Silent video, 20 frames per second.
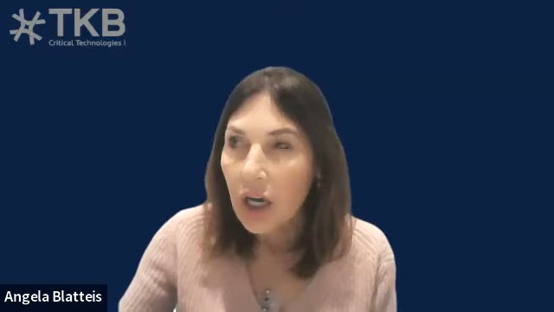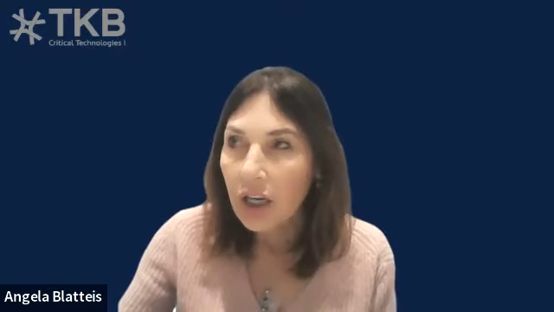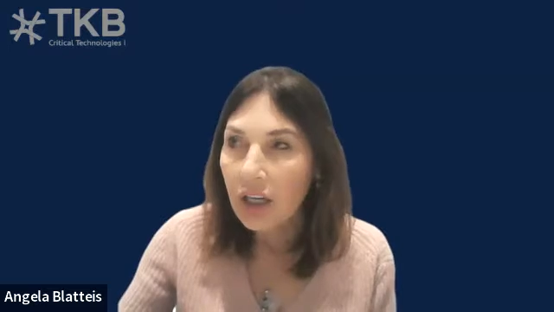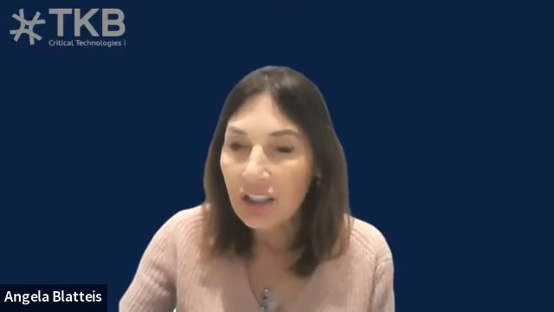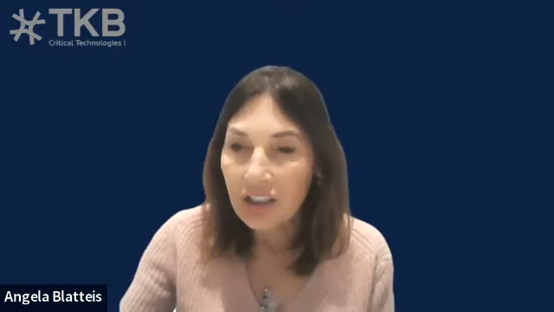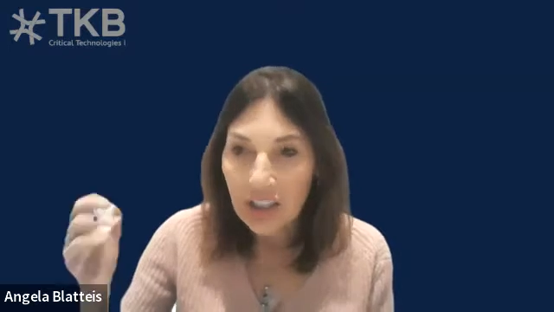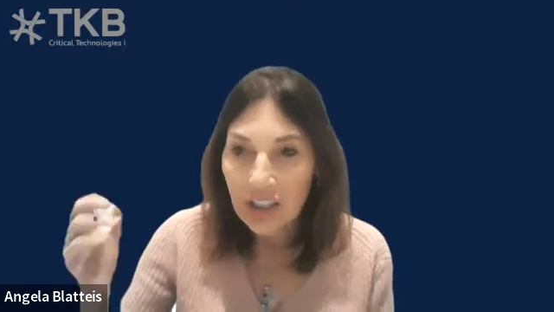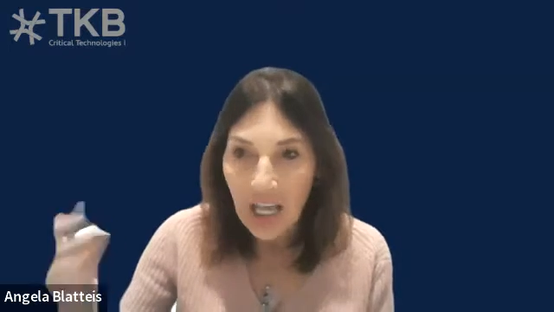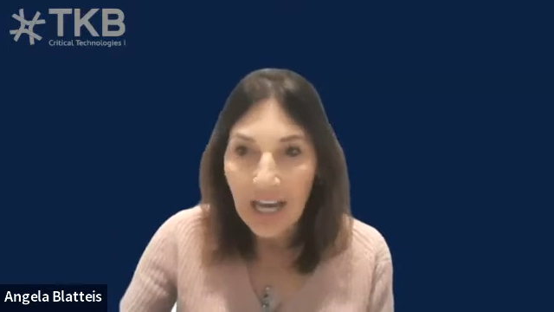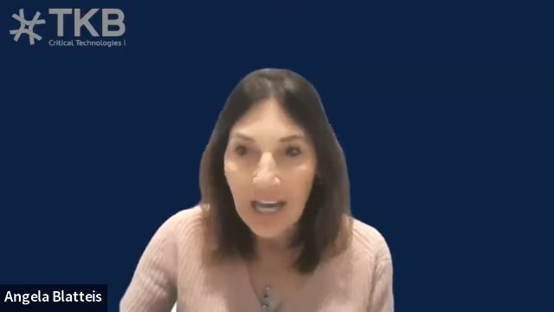
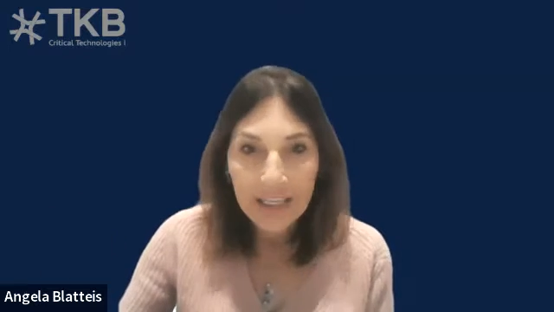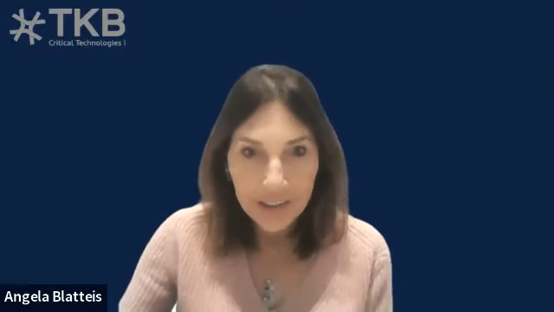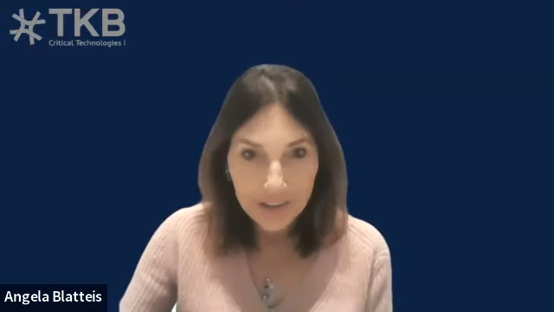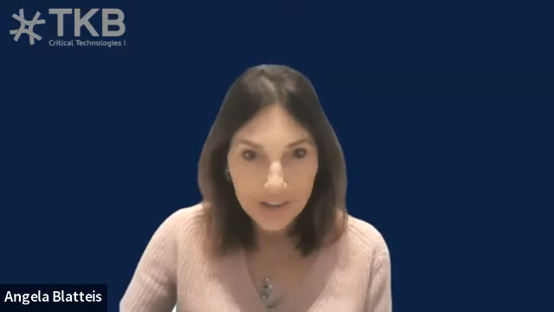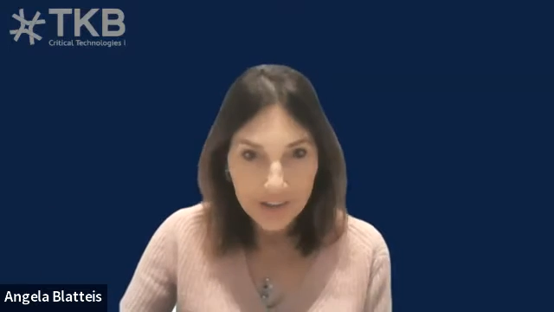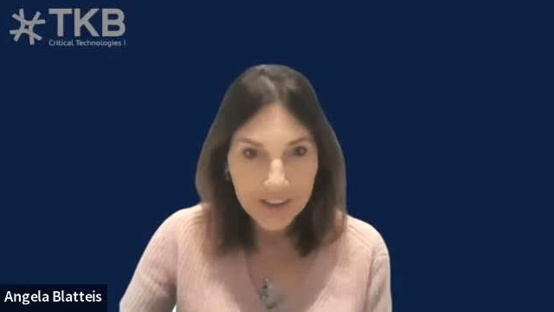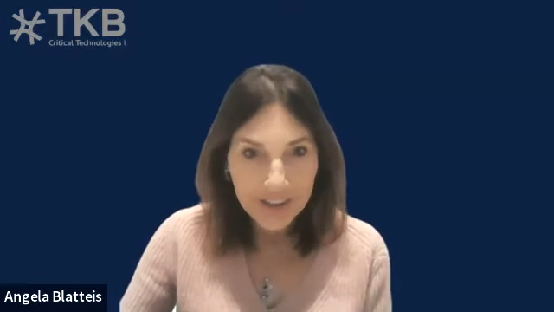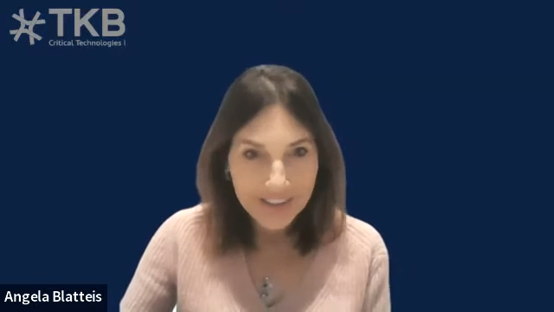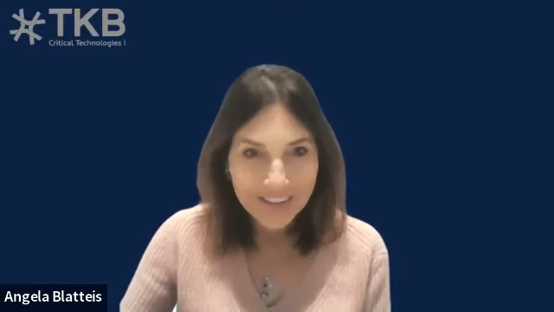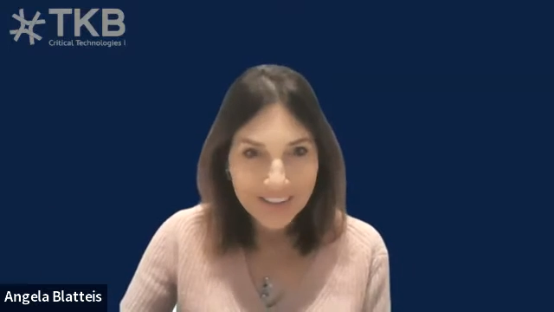
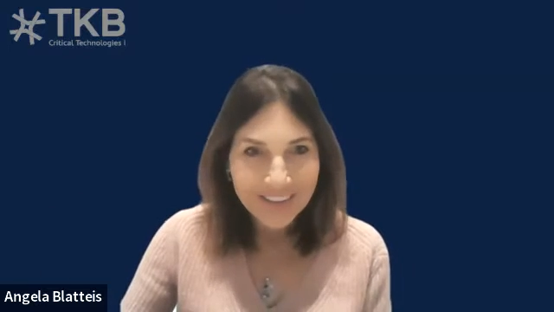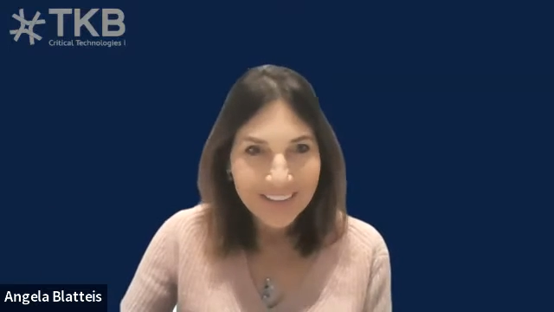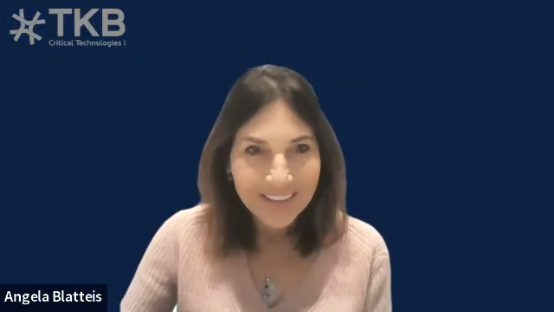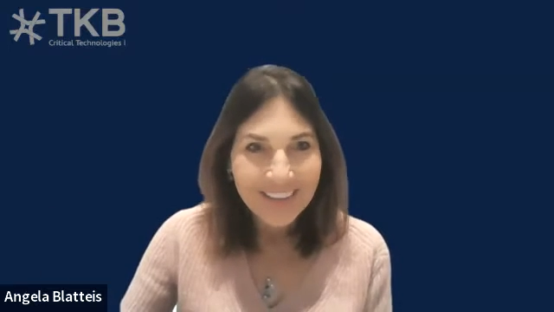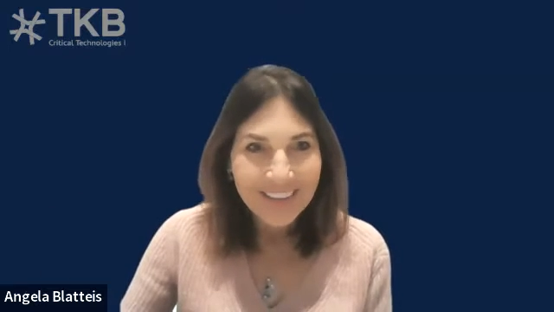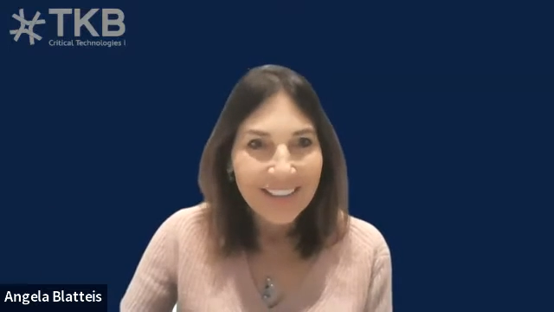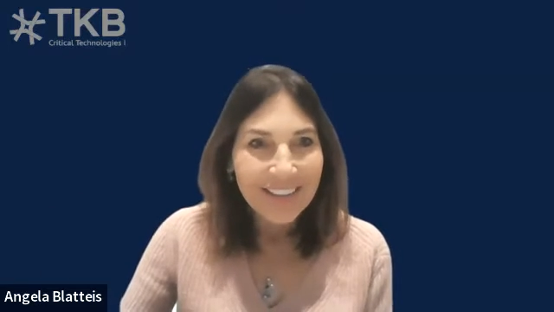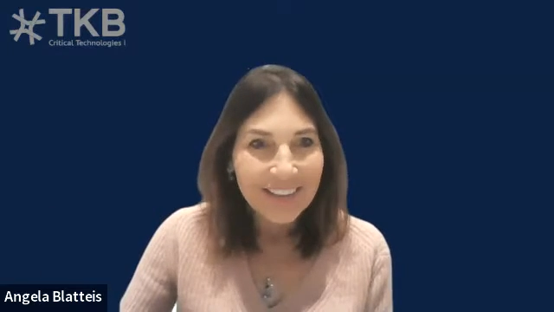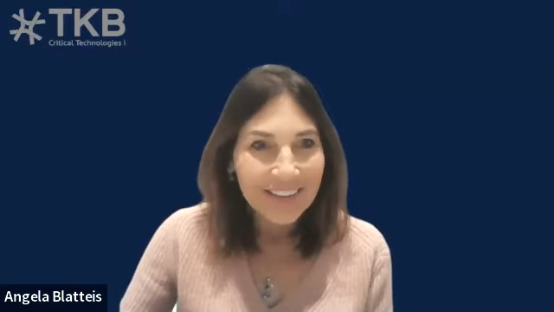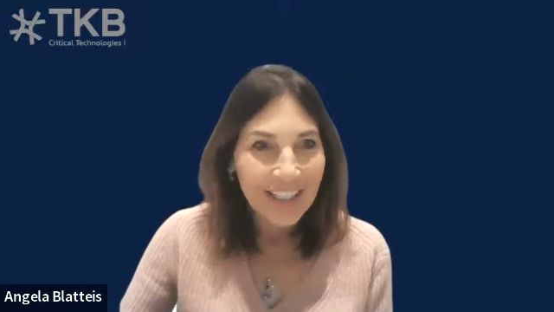Goliaths
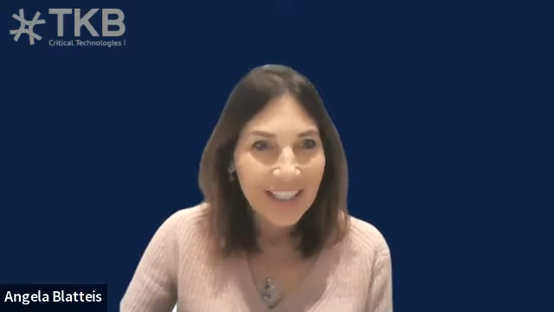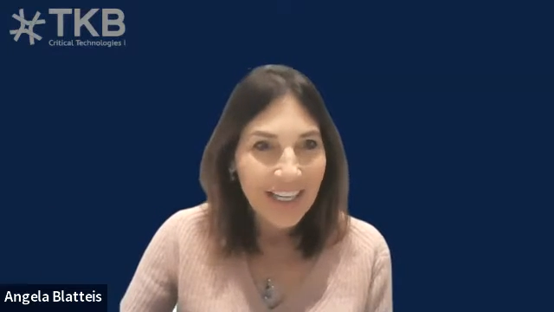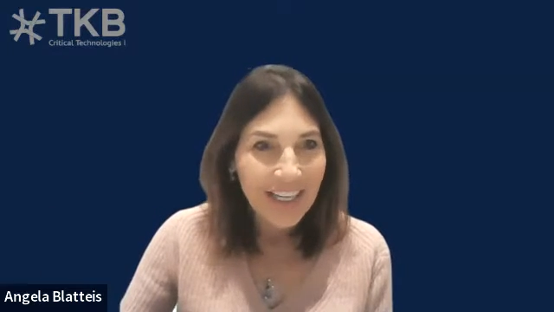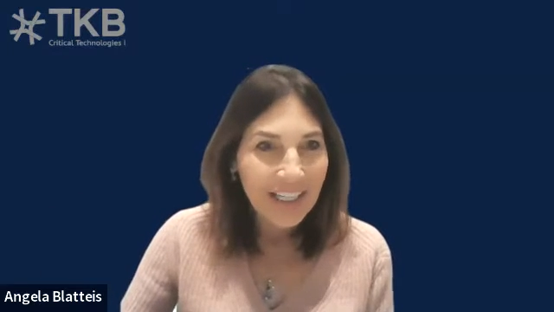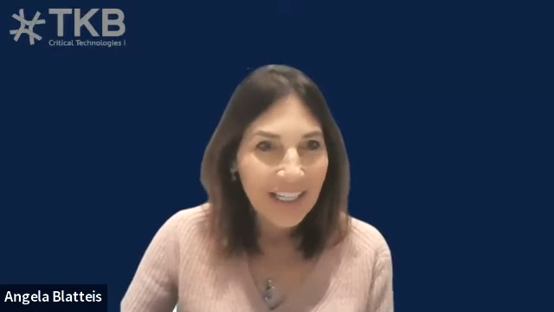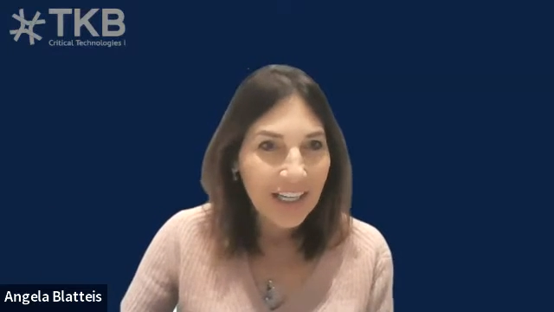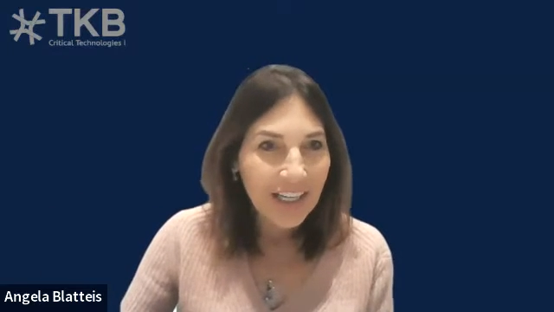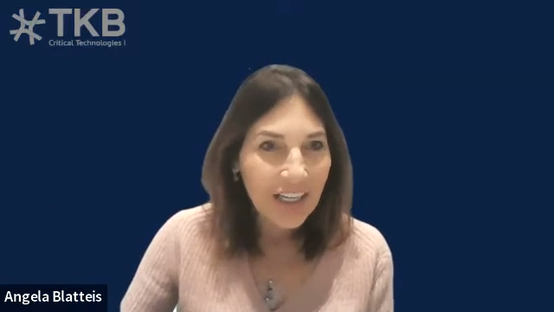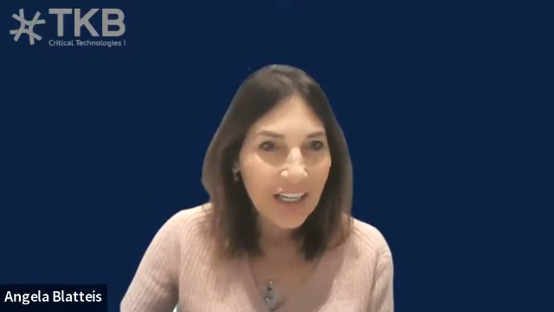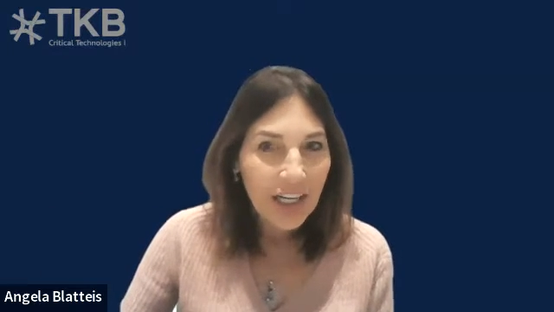
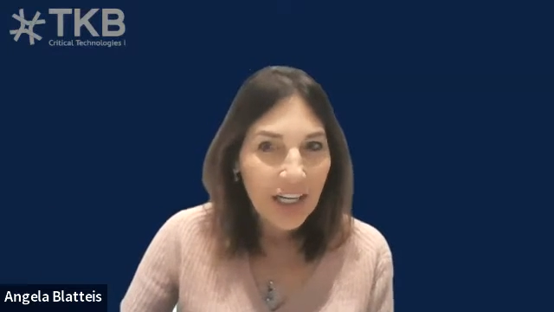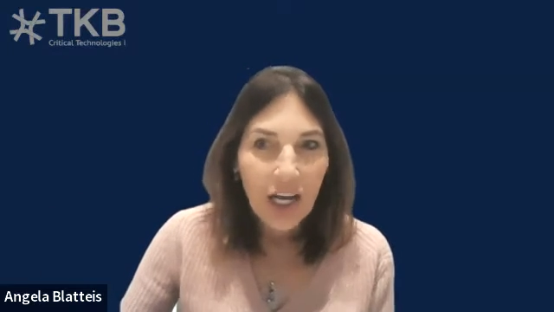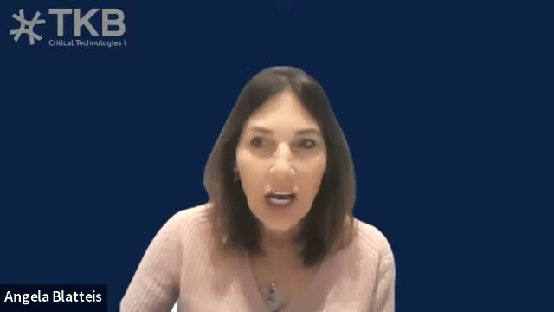like